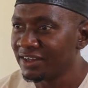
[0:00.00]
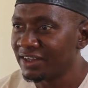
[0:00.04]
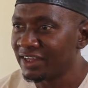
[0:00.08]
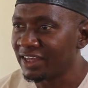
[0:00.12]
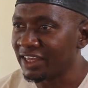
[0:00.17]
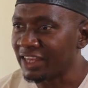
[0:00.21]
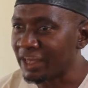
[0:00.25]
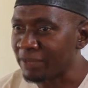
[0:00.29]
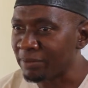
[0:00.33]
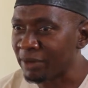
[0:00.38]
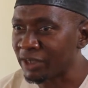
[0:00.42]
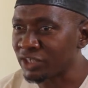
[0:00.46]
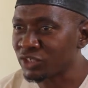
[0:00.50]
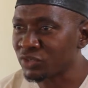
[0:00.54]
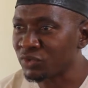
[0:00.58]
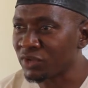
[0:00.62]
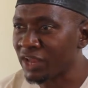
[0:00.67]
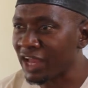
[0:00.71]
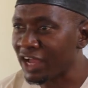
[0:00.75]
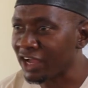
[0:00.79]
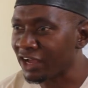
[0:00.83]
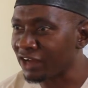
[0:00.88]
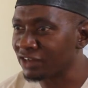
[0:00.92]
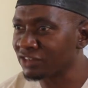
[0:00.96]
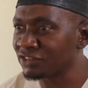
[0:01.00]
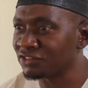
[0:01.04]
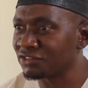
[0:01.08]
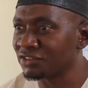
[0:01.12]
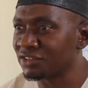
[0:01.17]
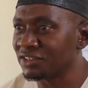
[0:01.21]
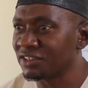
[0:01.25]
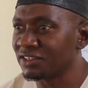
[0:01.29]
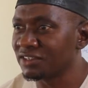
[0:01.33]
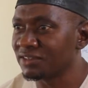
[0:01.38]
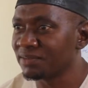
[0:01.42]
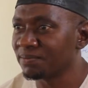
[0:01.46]
in a particular
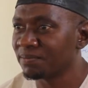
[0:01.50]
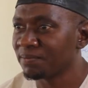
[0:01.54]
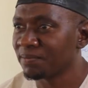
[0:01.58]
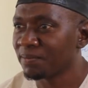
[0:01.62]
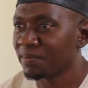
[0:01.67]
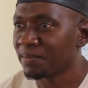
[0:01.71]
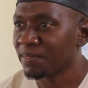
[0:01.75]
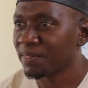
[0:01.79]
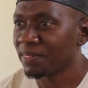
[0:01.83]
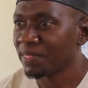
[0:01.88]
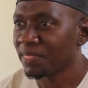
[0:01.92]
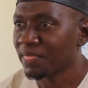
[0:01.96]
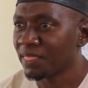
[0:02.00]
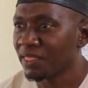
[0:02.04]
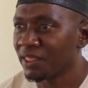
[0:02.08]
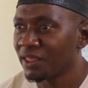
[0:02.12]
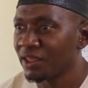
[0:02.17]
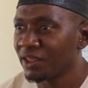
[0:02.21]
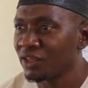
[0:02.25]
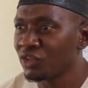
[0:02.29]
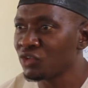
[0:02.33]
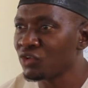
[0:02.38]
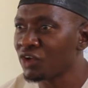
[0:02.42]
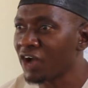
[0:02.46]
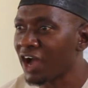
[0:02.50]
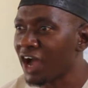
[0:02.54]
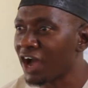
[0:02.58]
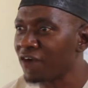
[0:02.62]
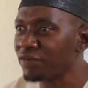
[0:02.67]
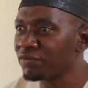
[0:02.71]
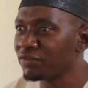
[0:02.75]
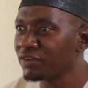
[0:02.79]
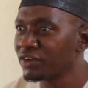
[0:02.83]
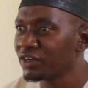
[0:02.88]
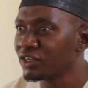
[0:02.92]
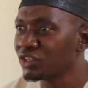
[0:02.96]
country, you
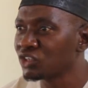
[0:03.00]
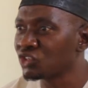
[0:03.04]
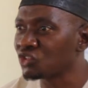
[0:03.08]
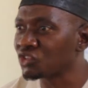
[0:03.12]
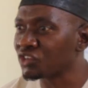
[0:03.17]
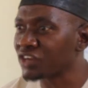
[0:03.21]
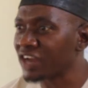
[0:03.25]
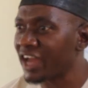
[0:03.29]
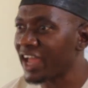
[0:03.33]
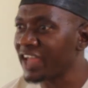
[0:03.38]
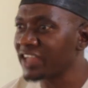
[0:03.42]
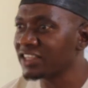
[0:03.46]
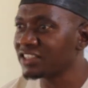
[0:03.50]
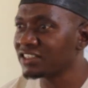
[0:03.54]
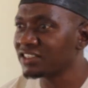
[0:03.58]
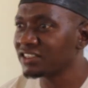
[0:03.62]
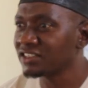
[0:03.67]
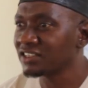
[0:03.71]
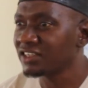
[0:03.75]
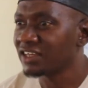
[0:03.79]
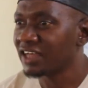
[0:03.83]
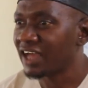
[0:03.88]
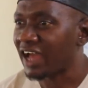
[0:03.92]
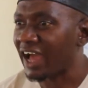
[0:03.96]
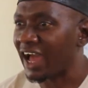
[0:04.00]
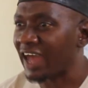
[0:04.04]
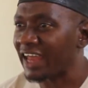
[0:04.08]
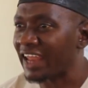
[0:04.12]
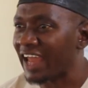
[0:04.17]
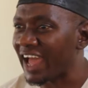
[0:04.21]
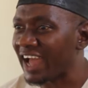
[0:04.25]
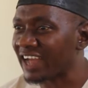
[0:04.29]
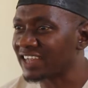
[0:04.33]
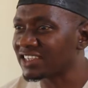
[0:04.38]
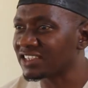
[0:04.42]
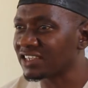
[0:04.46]
have the right and
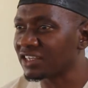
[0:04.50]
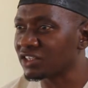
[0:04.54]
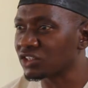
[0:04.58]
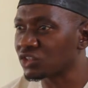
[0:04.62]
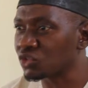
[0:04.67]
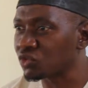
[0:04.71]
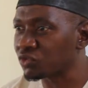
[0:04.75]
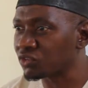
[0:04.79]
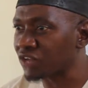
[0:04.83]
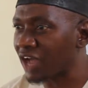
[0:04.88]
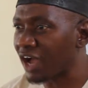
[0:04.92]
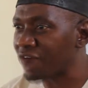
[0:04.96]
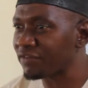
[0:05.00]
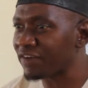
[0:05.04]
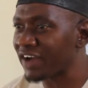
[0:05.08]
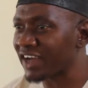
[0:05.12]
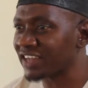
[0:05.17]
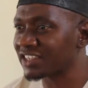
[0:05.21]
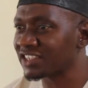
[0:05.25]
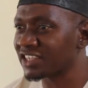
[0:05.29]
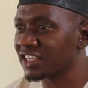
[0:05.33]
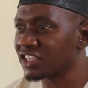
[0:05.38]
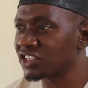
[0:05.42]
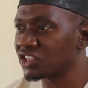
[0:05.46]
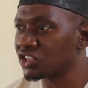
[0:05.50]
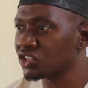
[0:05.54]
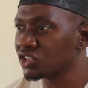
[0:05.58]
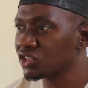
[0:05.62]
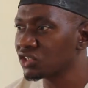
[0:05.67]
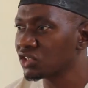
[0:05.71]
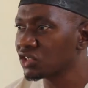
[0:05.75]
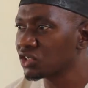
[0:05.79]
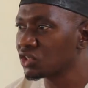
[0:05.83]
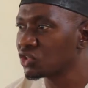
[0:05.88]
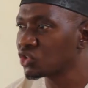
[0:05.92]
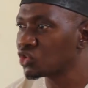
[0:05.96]
access to have
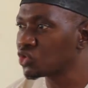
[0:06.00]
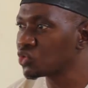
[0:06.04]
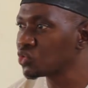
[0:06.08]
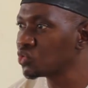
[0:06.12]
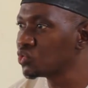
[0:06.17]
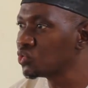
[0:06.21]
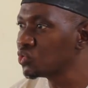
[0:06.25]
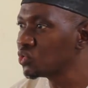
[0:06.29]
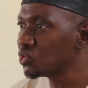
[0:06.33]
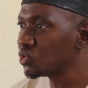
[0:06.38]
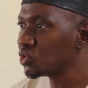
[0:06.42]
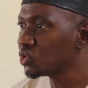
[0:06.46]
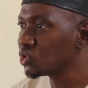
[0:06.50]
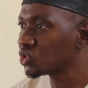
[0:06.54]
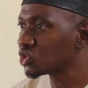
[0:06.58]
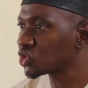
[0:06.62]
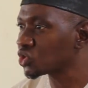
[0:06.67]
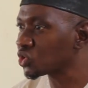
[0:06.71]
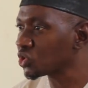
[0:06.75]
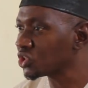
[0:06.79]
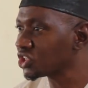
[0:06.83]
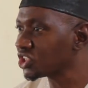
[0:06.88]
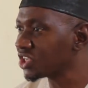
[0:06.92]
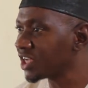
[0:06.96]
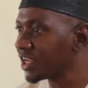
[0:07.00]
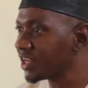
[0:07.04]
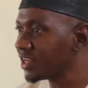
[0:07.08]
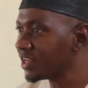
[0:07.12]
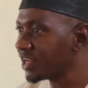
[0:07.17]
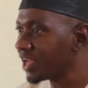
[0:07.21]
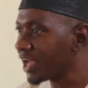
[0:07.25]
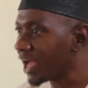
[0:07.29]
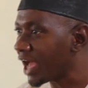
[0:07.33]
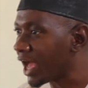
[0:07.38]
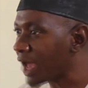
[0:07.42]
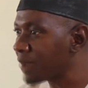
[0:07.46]
access to
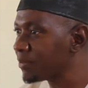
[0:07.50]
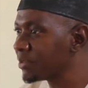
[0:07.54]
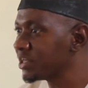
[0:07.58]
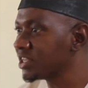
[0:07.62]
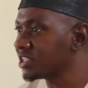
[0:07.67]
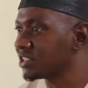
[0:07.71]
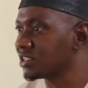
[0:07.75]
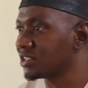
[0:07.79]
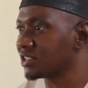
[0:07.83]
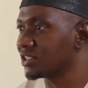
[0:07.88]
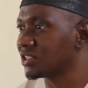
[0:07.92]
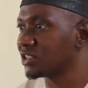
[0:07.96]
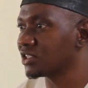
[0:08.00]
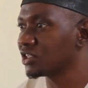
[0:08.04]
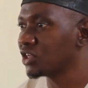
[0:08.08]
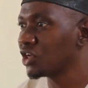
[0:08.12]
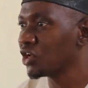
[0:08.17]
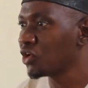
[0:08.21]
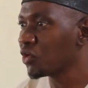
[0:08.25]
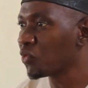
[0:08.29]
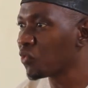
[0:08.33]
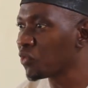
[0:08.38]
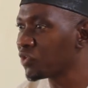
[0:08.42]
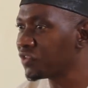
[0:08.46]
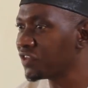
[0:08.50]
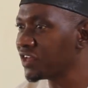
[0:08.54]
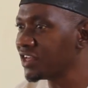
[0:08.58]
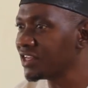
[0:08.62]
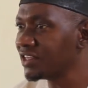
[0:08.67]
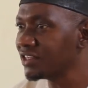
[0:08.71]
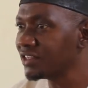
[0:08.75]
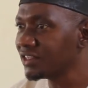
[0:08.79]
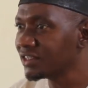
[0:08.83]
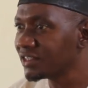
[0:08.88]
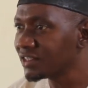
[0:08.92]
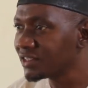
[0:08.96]
social amenities
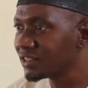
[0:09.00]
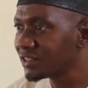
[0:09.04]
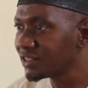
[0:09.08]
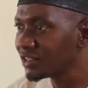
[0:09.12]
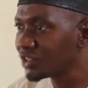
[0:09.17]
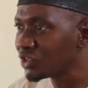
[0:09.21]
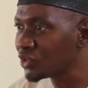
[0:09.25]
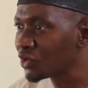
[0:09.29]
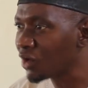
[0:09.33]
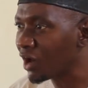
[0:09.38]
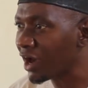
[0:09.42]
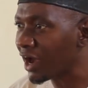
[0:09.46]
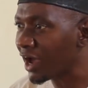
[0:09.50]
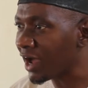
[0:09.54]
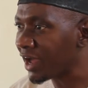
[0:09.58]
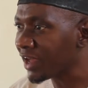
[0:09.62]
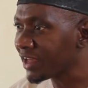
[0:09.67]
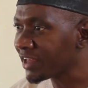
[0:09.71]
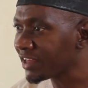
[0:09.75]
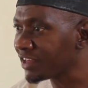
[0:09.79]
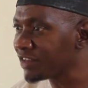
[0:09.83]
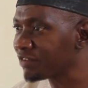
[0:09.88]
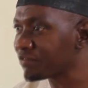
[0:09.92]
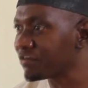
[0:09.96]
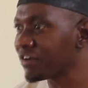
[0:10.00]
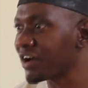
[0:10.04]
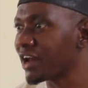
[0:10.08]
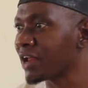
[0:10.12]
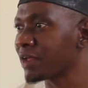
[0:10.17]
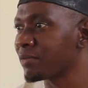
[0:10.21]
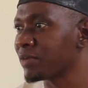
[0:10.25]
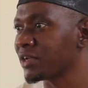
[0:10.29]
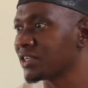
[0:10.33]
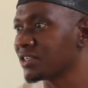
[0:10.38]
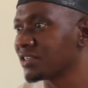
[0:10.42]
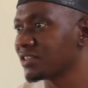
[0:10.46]
within your
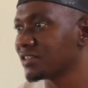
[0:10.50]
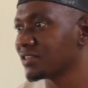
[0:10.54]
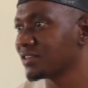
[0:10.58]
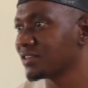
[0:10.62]
environment.